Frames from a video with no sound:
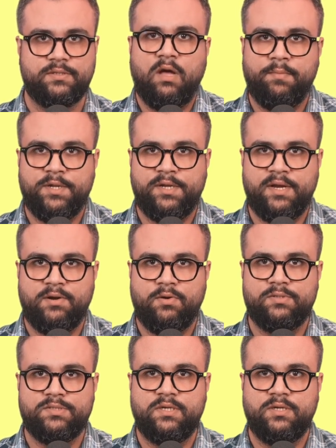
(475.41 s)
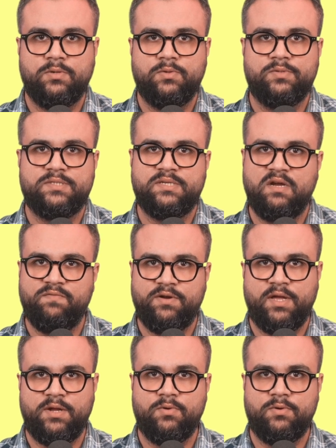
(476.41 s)
Common errors include server
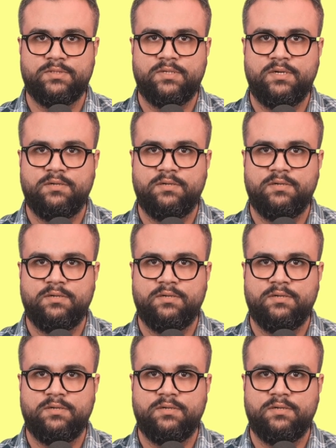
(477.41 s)
errors,